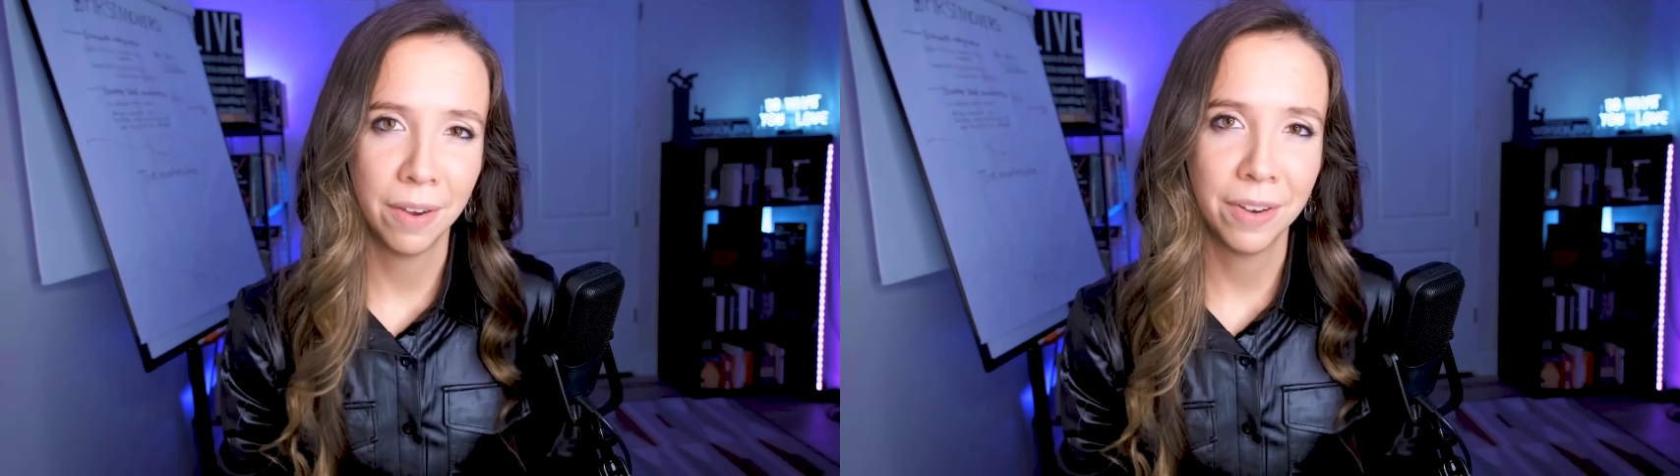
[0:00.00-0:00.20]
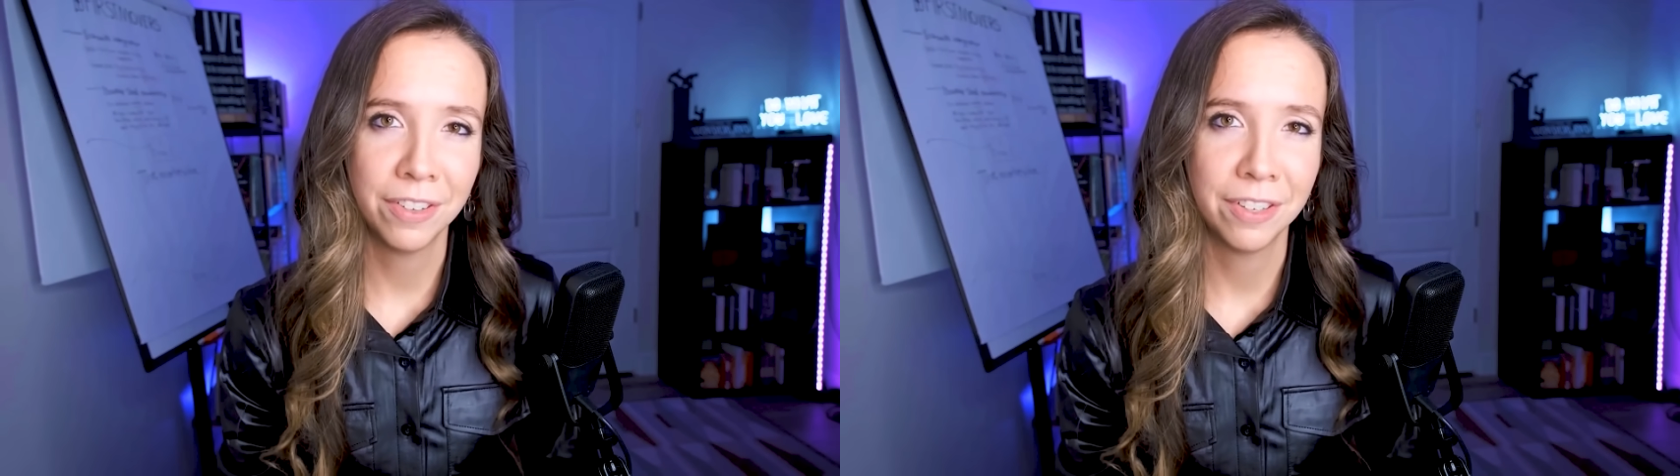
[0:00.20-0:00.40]

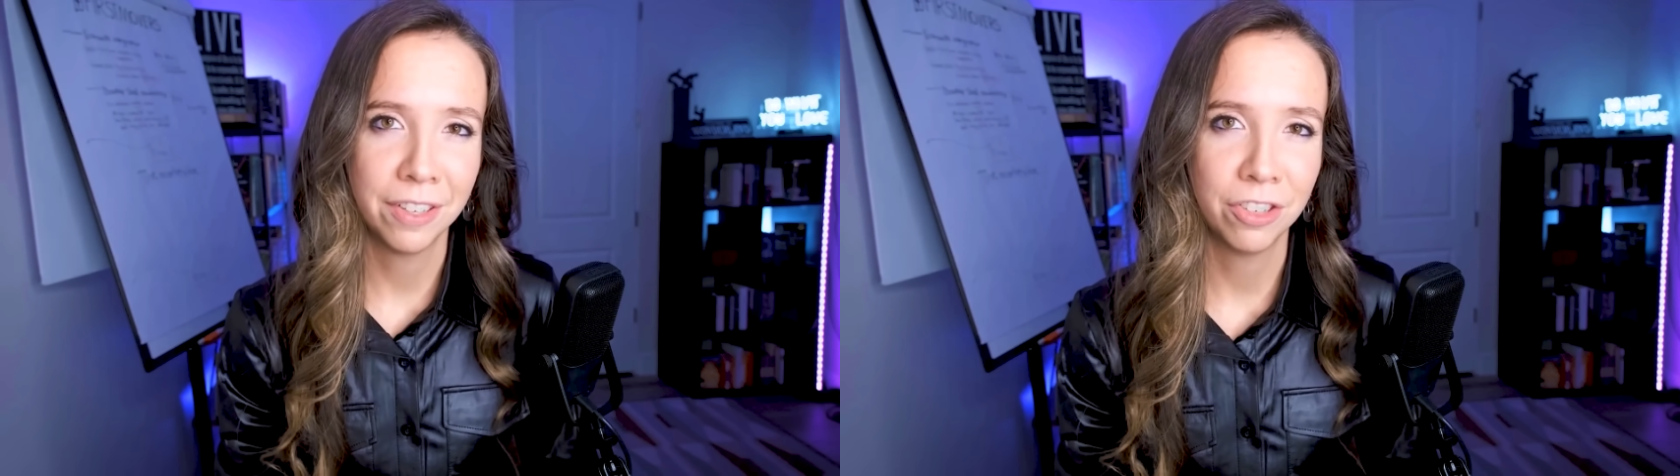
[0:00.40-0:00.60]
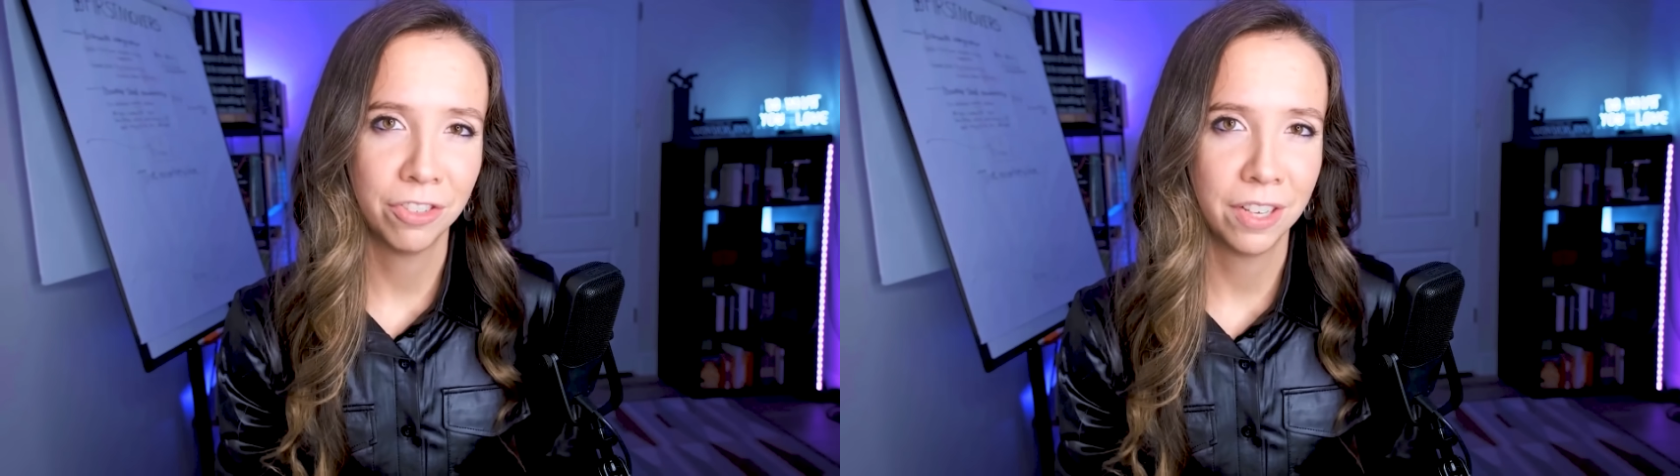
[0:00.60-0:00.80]
This
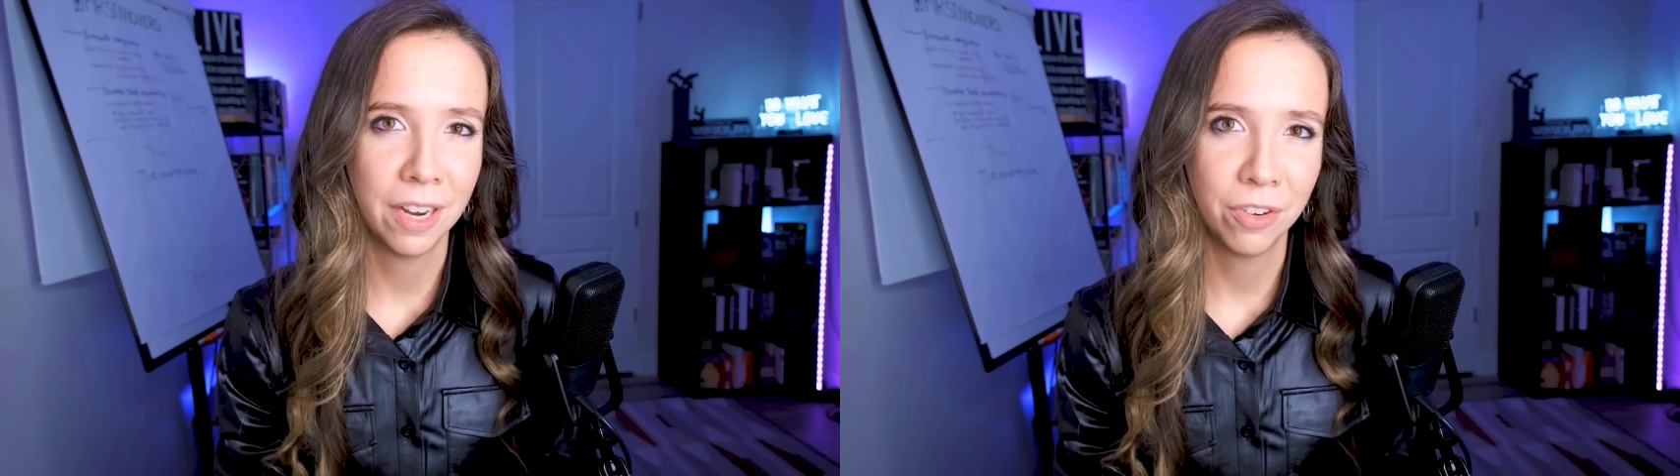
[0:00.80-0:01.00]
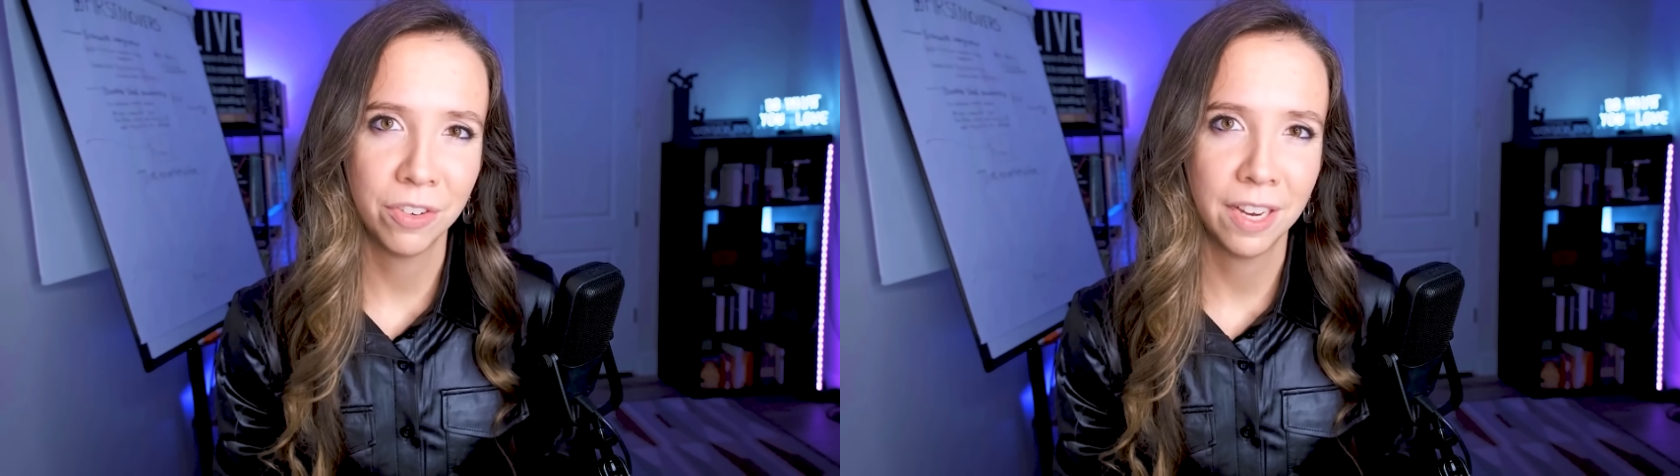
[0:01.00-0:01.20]
isn't just
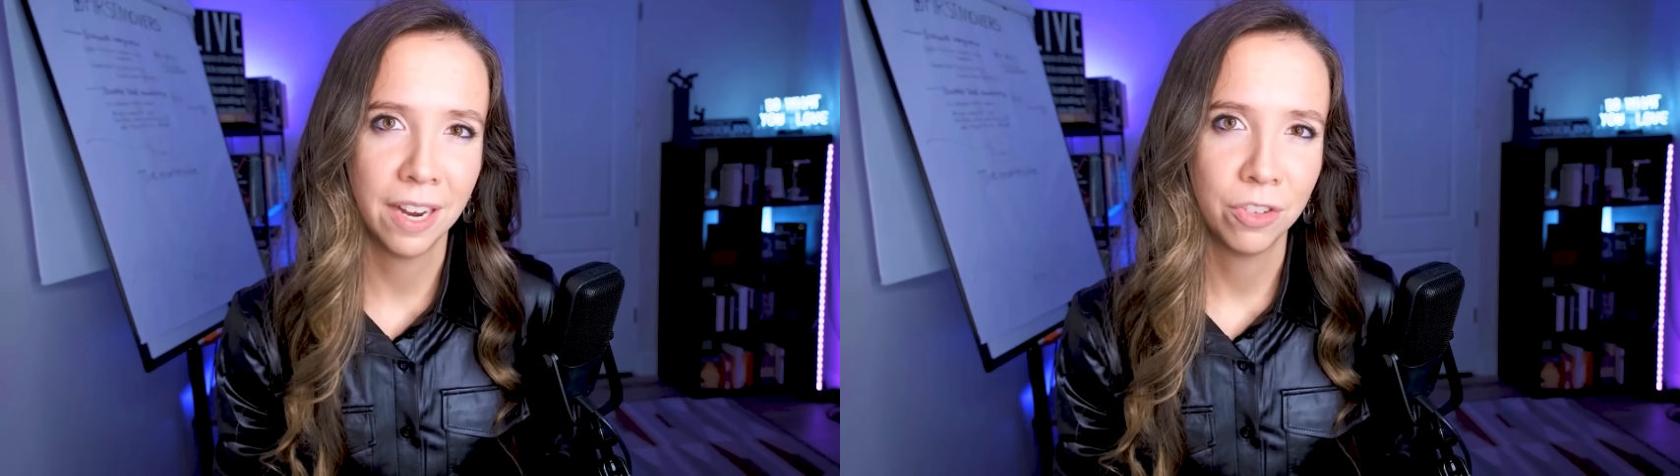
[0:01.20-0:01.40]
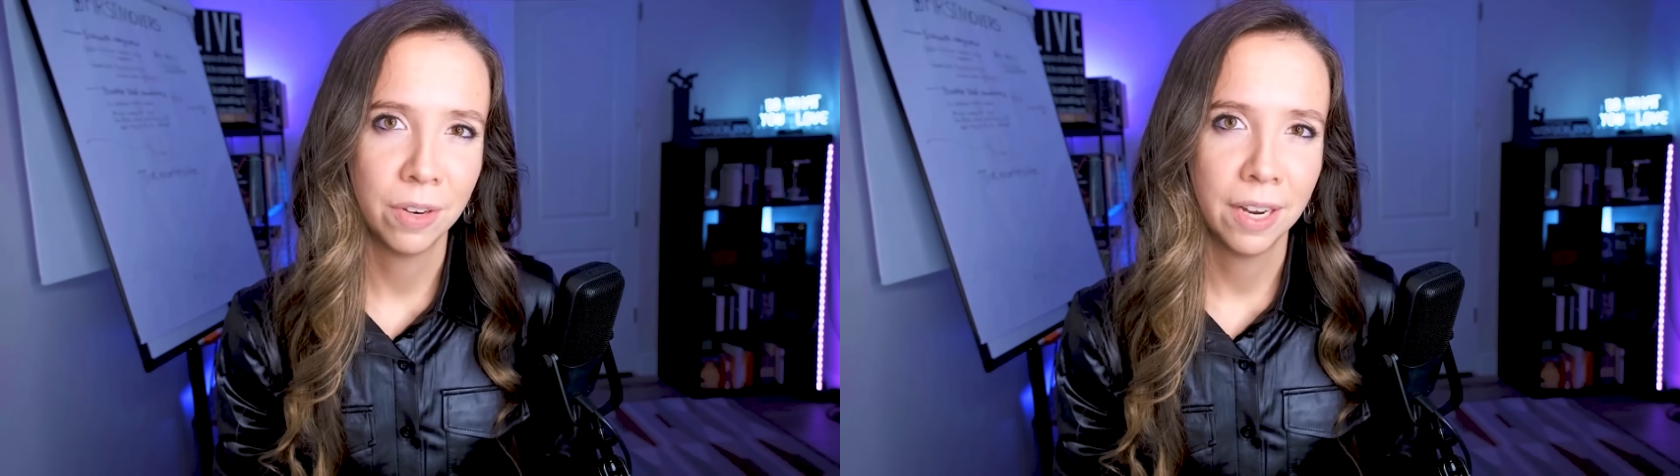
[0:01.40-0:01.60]
another
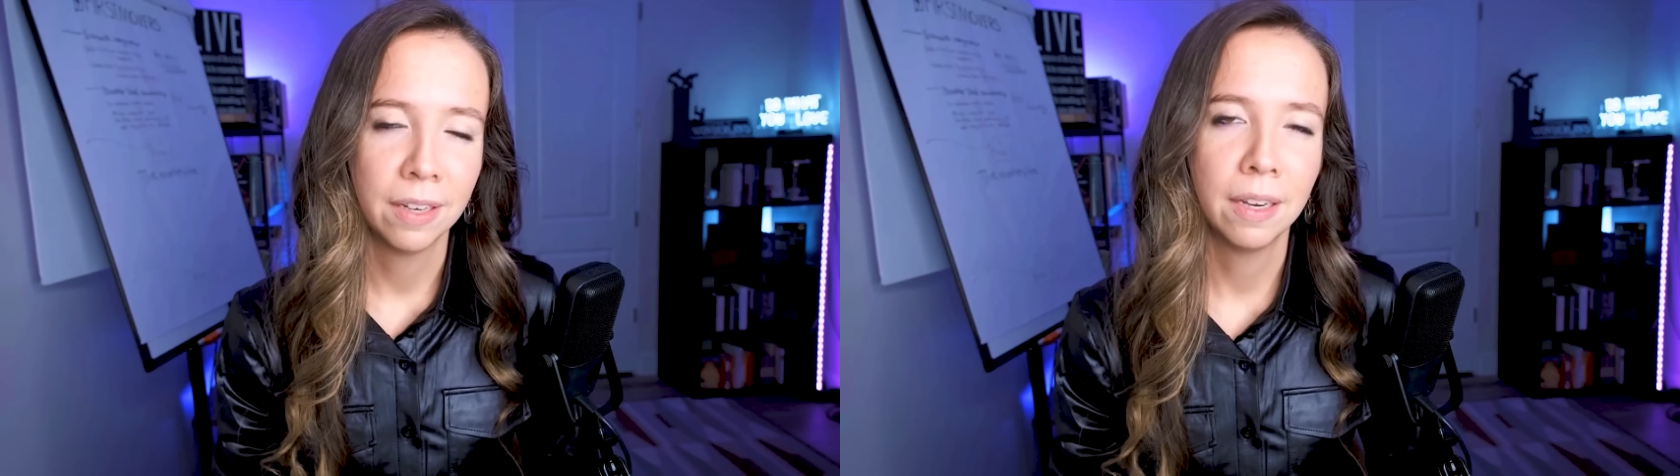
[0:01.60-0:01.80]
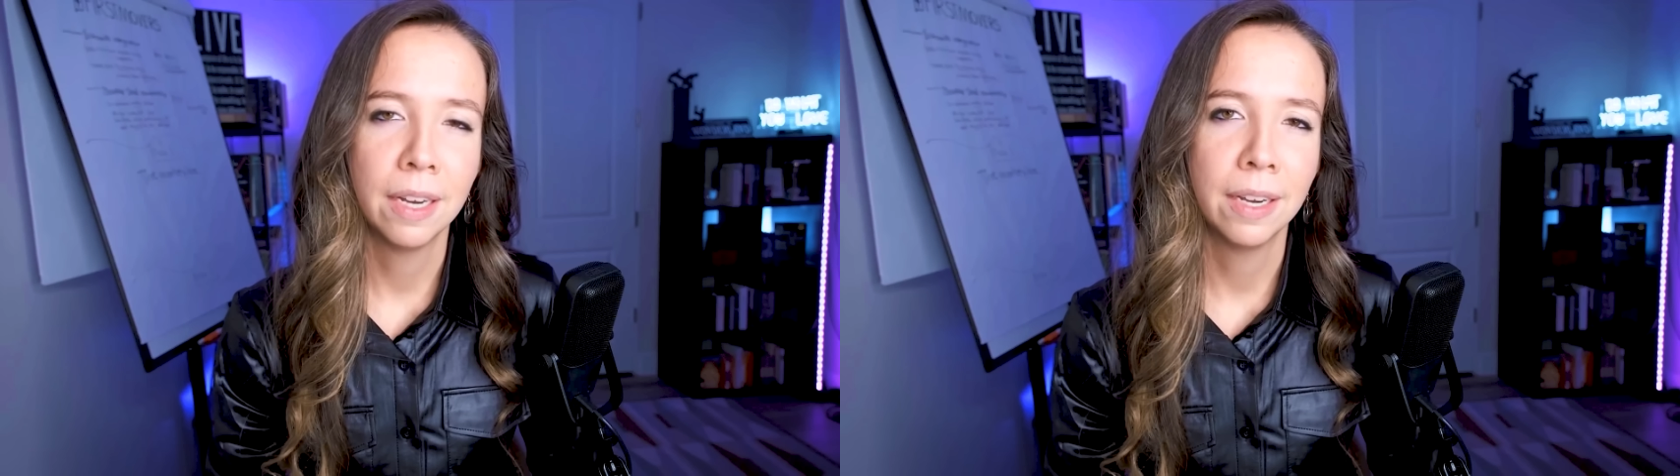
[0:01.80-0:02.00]
tech trend.